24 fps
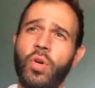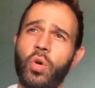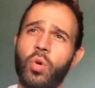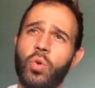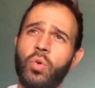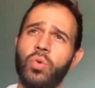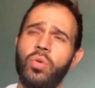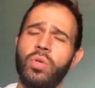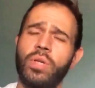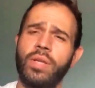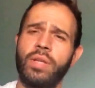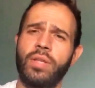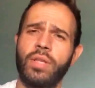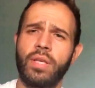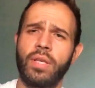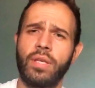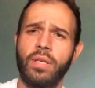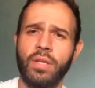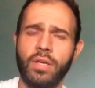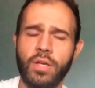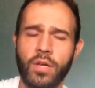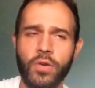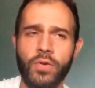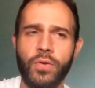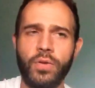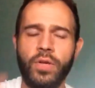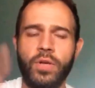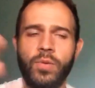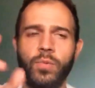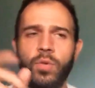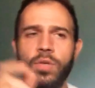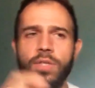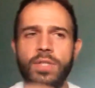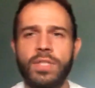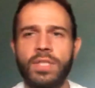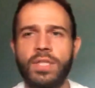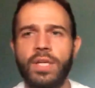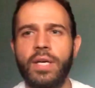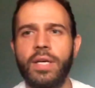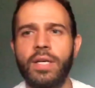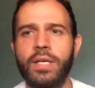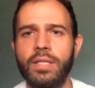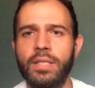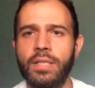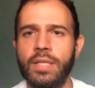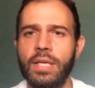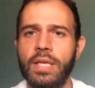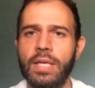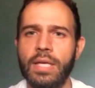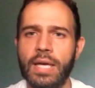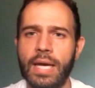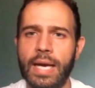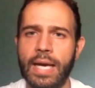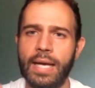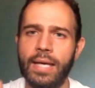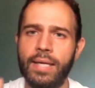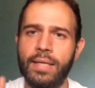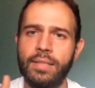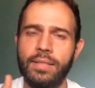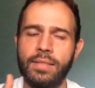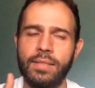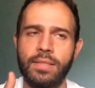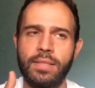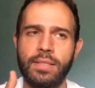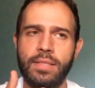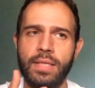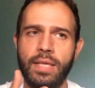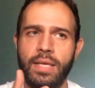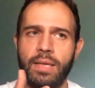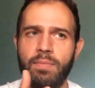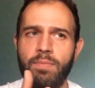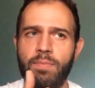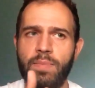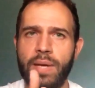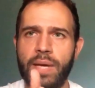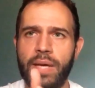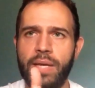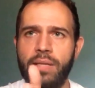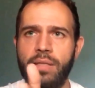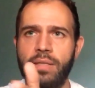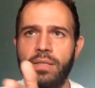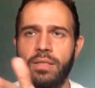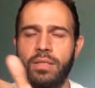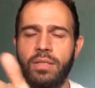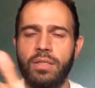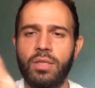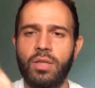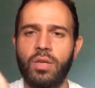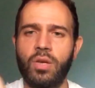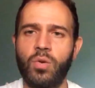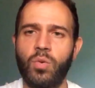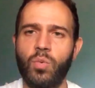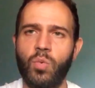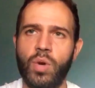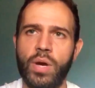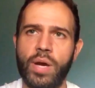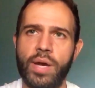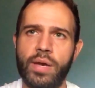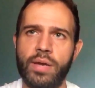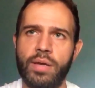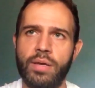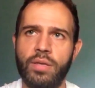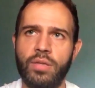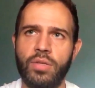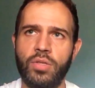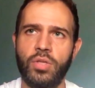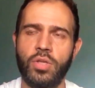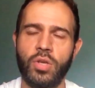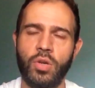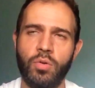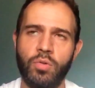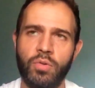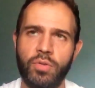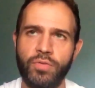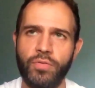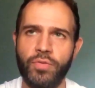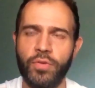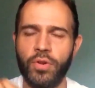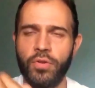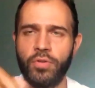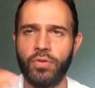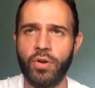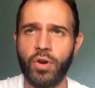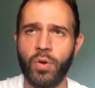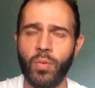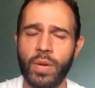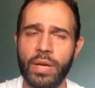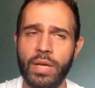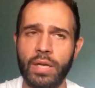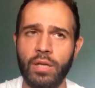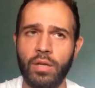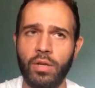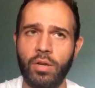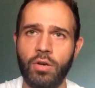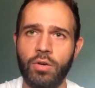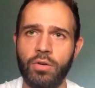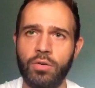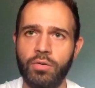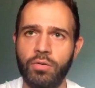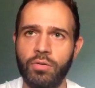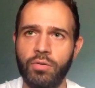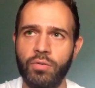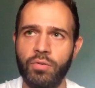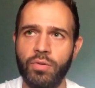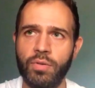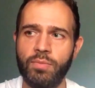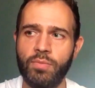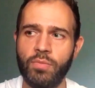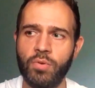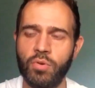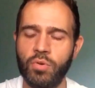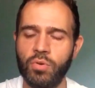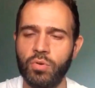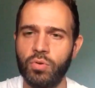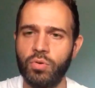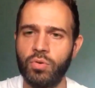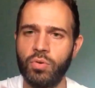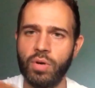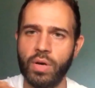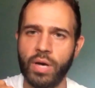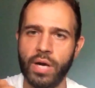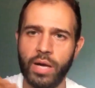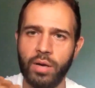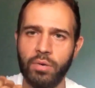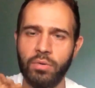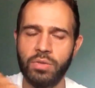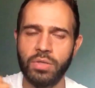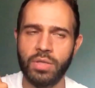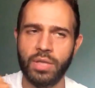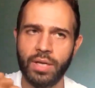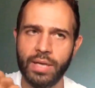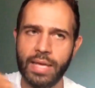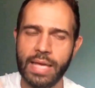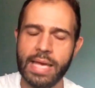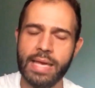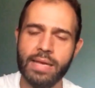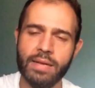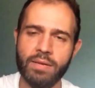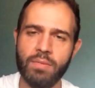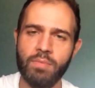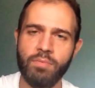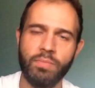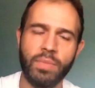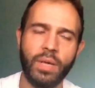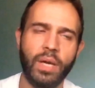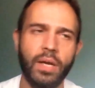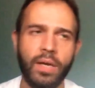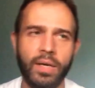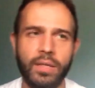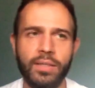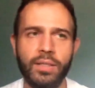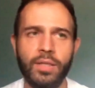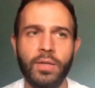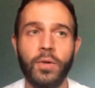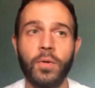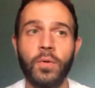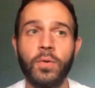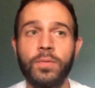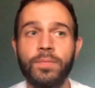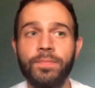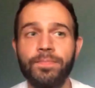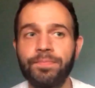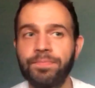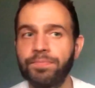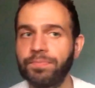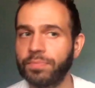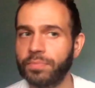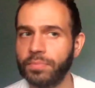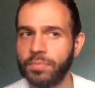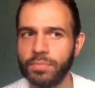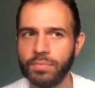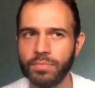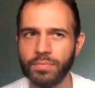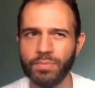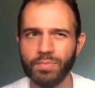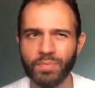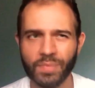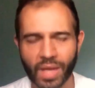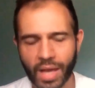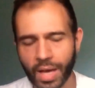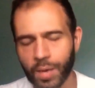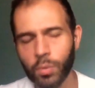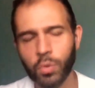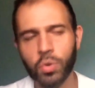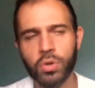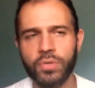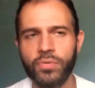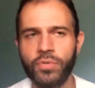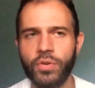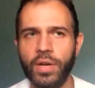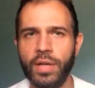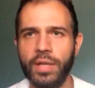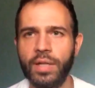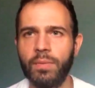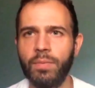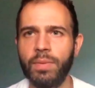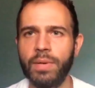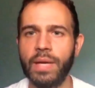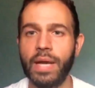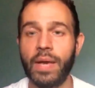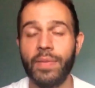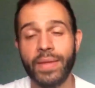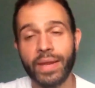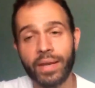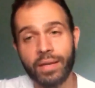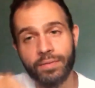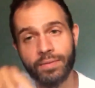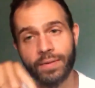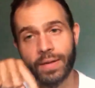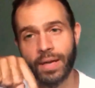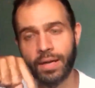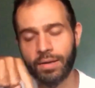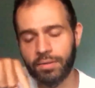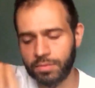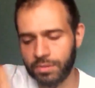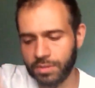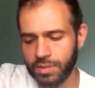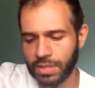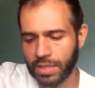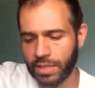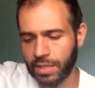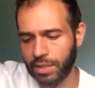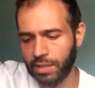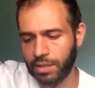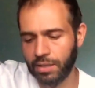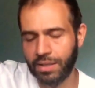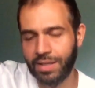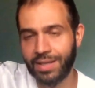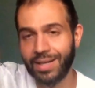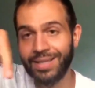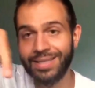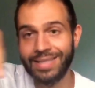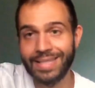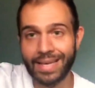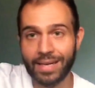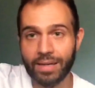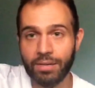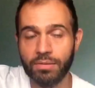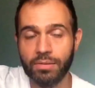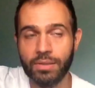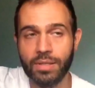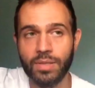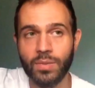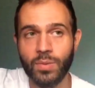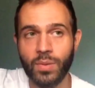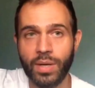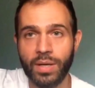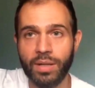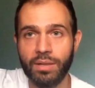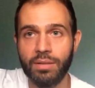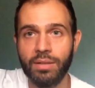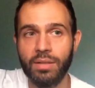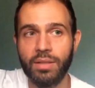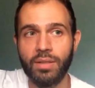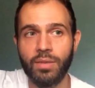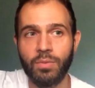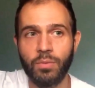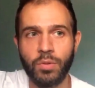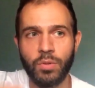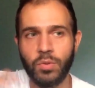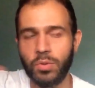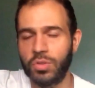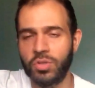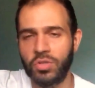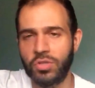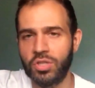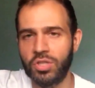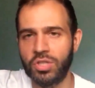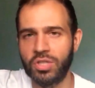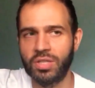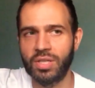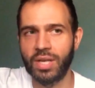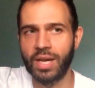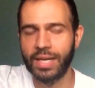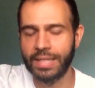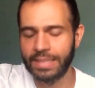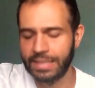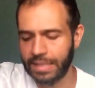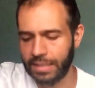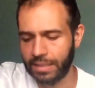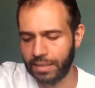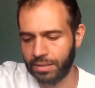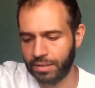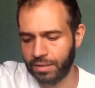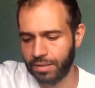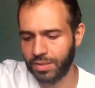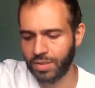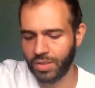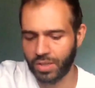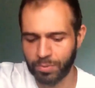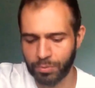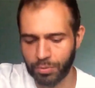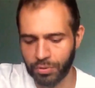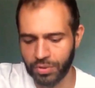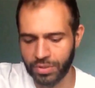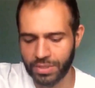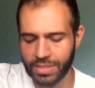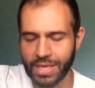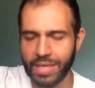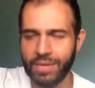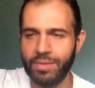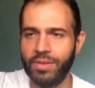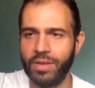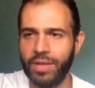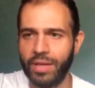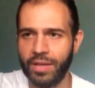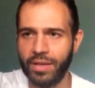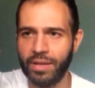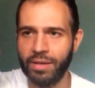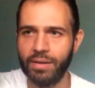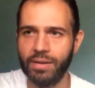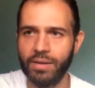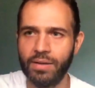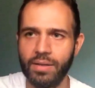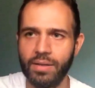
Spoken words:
corn, I think, growing on one side, and it bent away. So the further I went along, the more I was kind of hidden behind the corn. I walked for a little bit, and then I found a little cutout as well, which was just ideal. So I put the tent there,